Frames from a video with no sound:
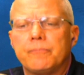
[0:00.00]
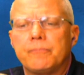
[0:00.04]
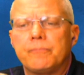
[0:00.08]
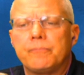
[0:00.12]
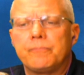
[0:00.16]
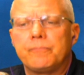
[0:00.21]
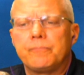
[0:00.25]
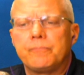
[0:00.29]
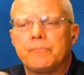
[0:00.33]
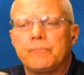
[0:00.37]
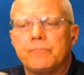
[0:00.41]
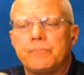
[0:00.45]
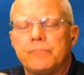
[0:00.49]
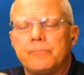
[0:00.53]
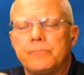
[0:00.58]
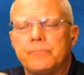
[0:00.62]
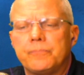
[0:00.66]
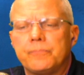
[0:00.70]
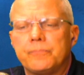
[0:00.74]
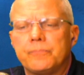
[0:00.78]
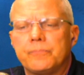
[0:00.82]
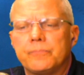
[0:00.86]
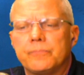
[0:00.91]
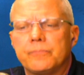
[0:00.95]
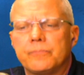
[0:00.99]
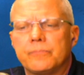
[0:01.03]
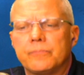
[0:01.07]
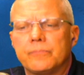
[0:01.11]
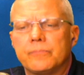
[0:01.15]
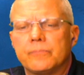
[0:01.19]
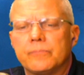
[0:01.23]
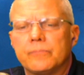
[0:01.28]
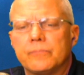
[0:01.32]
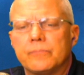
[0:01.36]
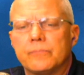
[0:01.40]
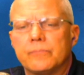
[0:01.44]

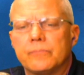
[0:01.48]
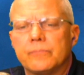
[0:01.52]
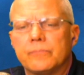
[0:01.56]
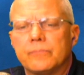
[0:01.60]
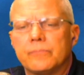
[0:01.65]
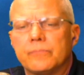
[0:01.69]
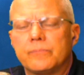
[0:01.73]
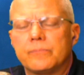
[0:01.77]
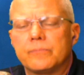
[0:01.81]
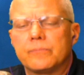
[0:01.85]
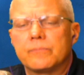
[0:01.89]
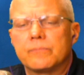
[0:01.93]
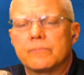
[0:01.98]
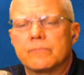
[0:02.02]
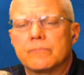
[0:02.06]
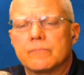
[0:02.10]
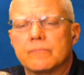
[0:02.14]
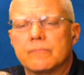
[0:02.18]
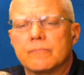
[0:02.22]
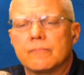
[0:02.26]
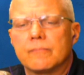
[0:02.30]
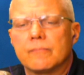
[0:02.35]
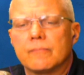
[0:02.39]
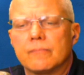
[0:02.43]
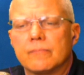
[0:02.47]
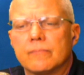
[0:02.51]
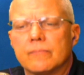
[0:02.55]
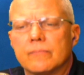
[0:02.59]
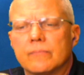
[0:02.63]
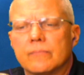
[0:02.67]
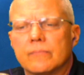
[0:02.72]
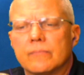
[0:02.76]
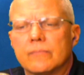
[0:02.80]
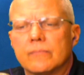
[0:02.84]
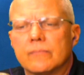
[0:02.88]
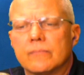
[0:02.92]

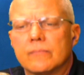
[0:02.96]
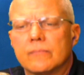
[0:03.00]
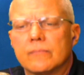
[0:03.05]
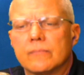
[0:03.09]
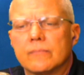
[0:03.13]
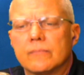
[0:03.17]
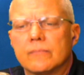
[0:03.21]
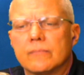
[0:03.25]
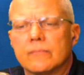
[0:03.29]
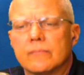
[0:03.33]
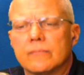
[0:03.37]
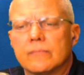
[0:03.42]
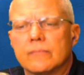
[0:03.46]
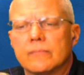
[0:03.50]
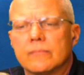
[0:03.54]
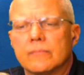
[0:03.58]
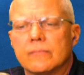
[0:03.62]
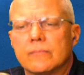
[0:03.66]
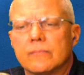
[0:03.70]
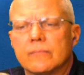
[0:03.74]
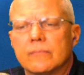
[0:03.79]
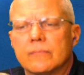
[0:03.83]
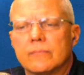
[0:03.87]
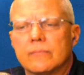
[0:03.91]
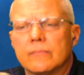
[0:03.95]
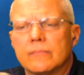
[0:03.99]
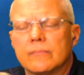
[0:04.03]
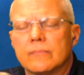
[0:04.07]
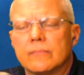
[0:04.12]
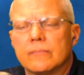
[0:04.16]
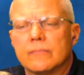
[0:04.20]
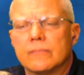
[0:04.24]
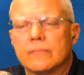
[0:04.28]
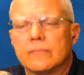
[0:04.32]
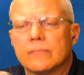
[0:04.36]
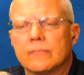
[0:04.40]

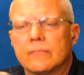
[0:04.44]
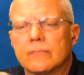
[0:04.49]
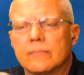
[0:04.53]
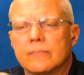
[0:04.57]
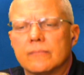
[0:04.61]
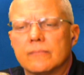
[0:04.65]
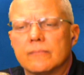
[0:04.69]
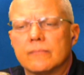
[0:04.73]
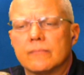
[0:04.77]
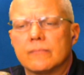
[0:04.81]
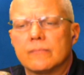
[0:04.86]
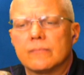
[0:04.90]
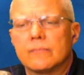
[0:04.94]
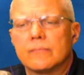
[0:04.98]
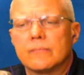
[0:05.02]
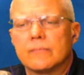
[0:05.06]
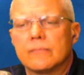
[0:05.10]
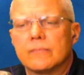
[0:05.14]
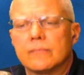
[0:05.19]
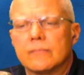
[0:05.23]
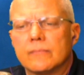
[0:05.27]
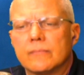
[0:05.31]
No one is speaking in this clip.